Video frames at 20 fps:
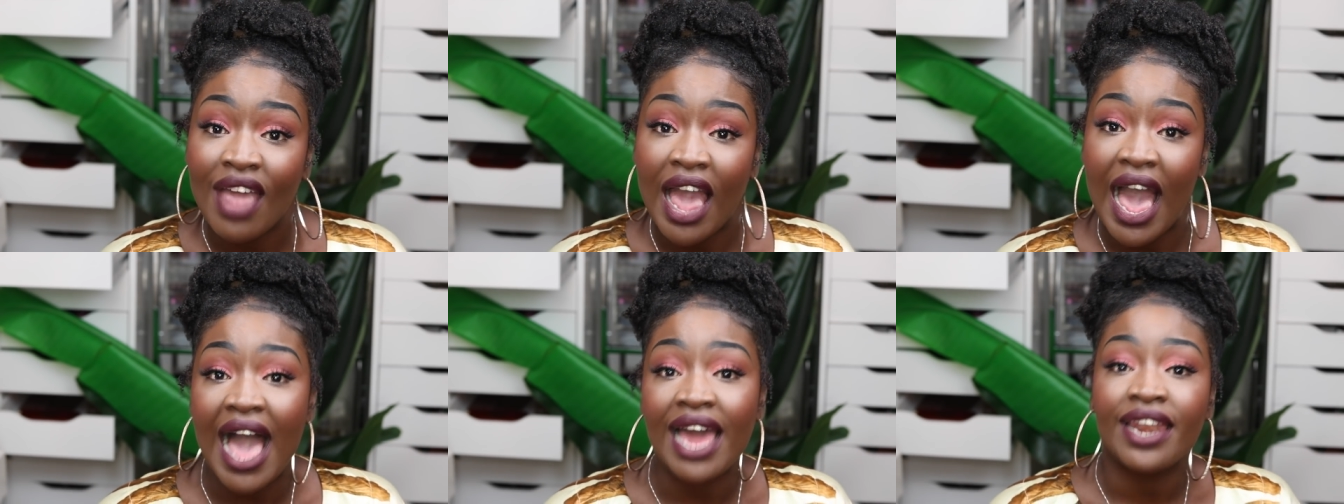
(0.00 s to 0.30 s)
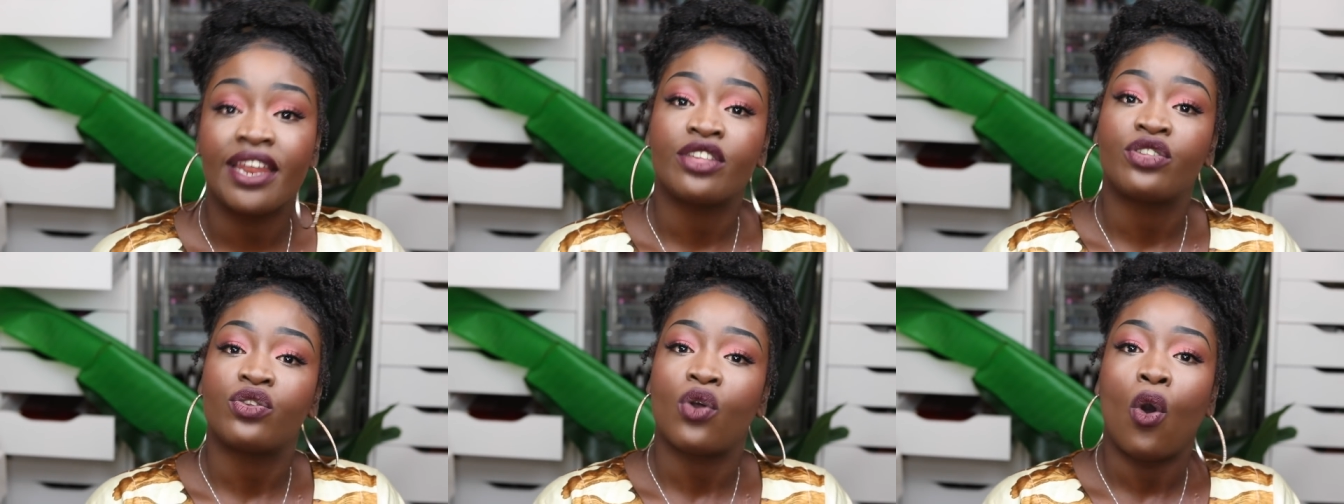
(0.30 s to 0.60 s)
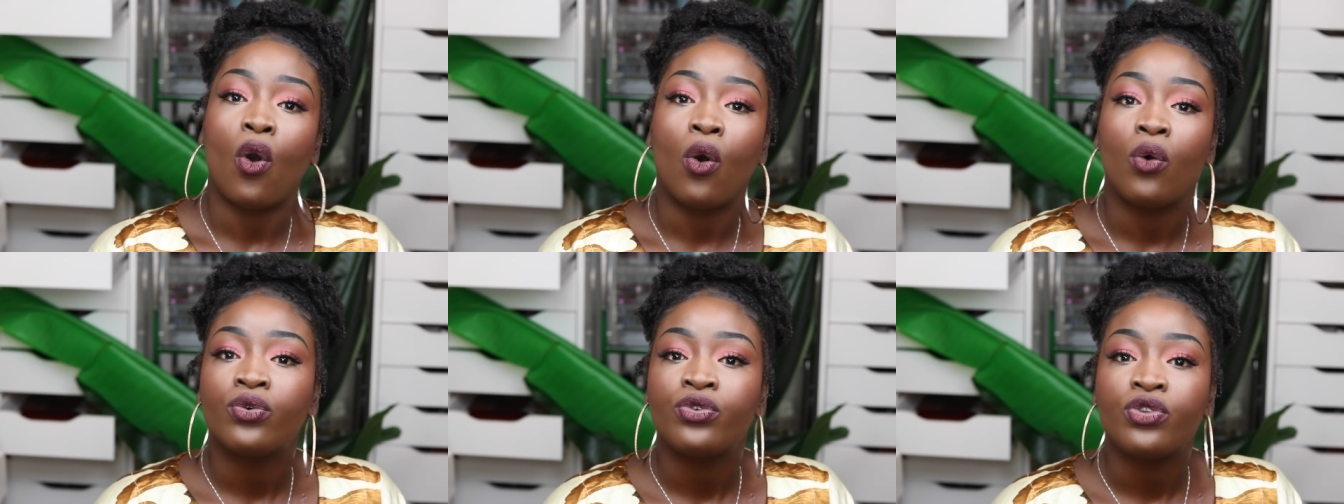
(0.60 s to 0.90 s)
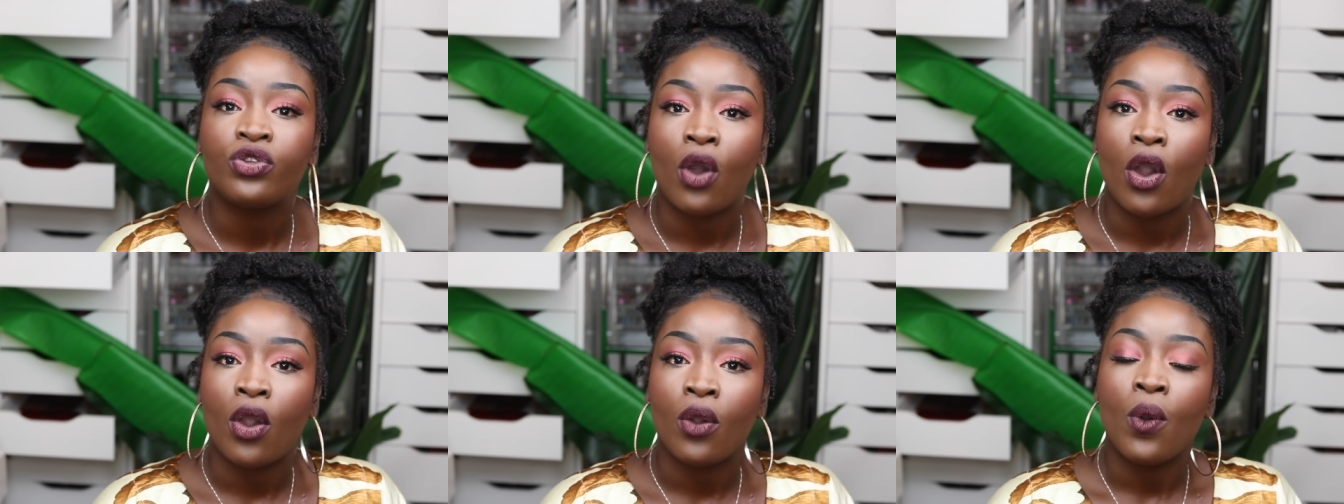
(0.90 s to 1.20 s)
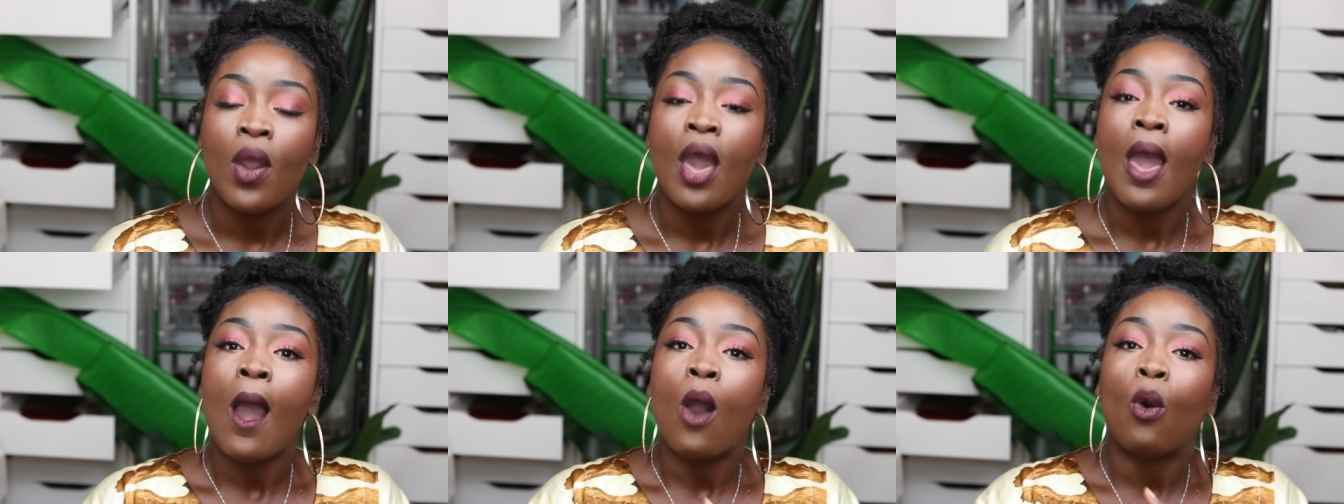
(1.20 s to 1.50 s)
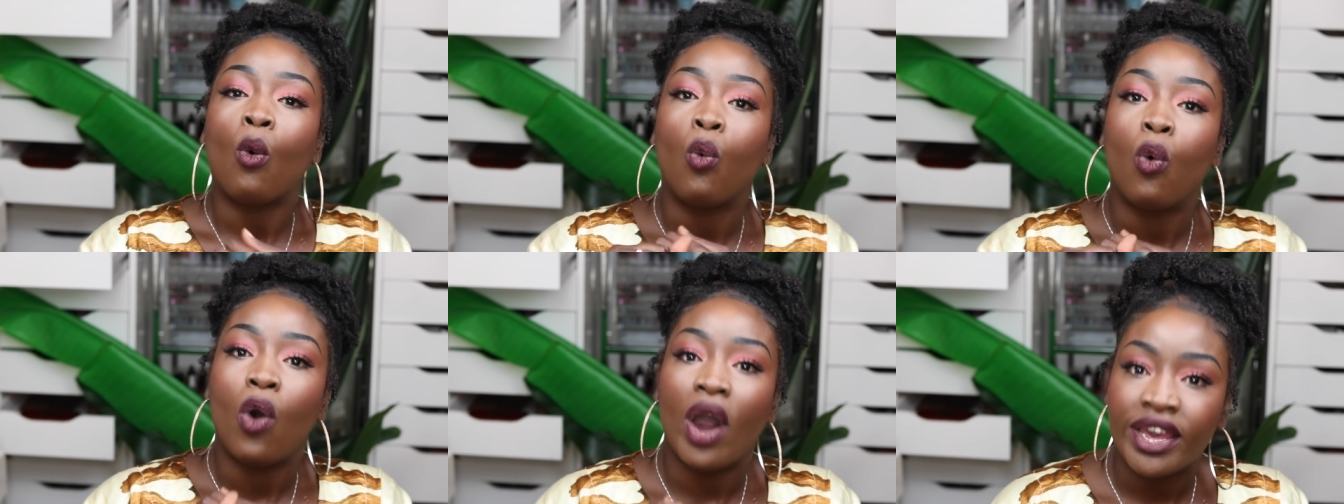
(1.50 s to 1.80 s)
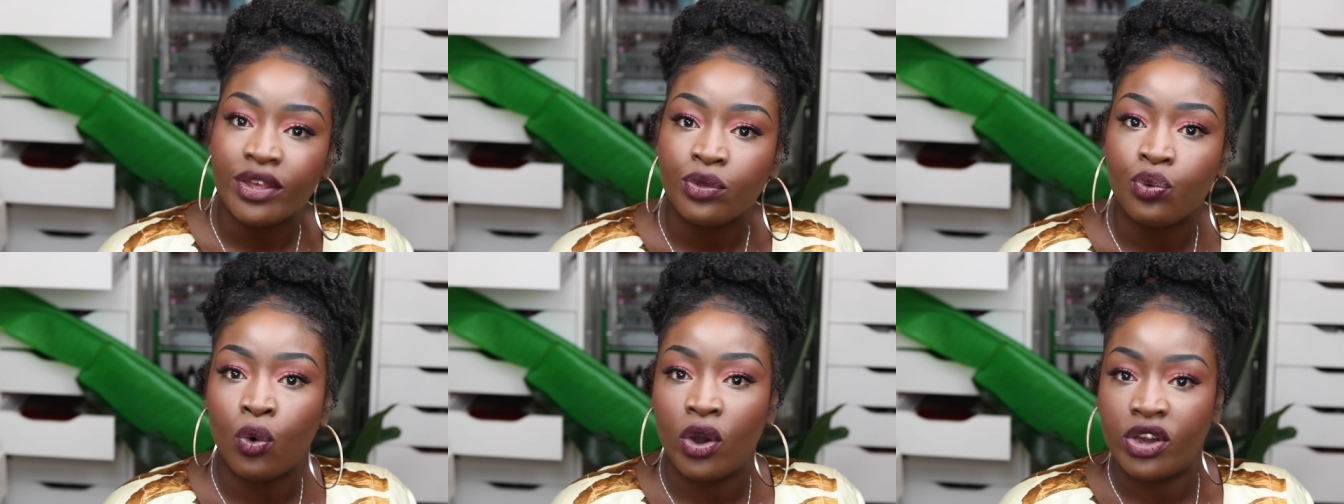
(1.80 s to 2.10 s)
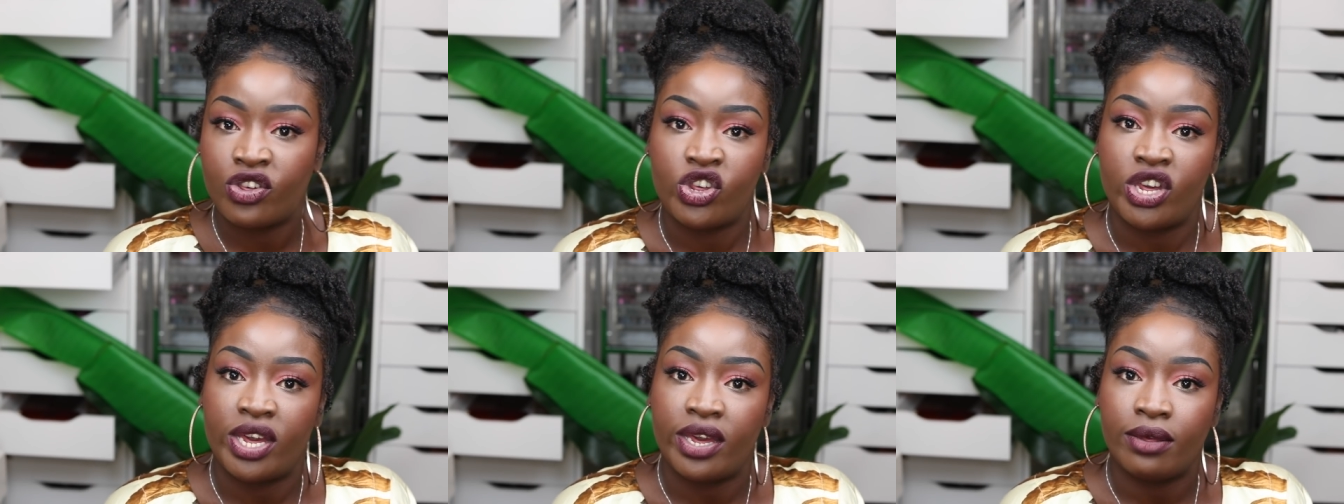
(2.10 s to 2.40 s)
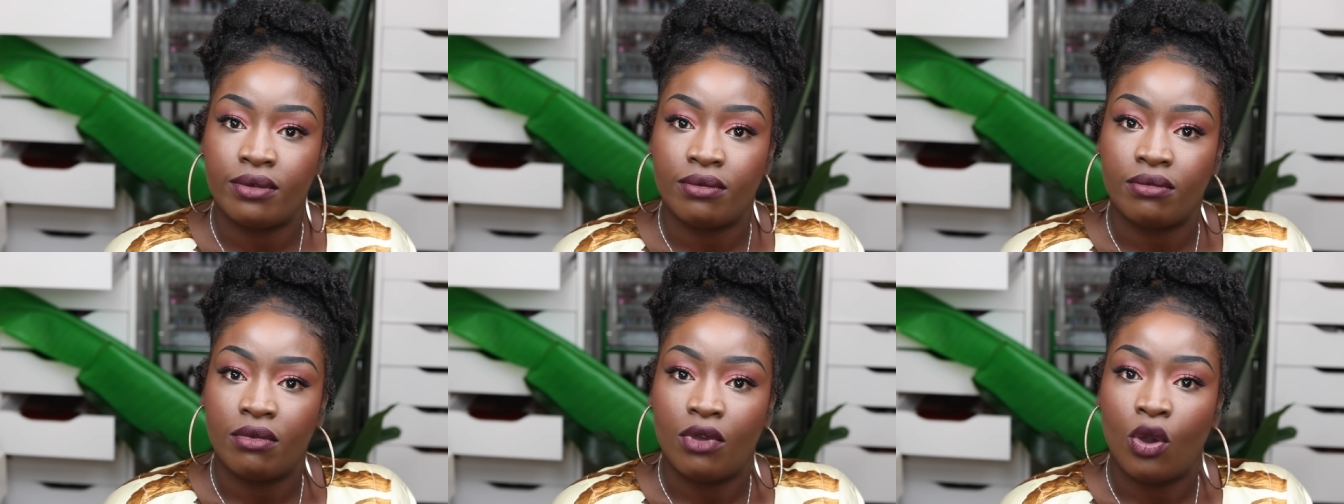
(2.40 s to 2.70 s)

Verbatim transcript: and it's also whitewashing,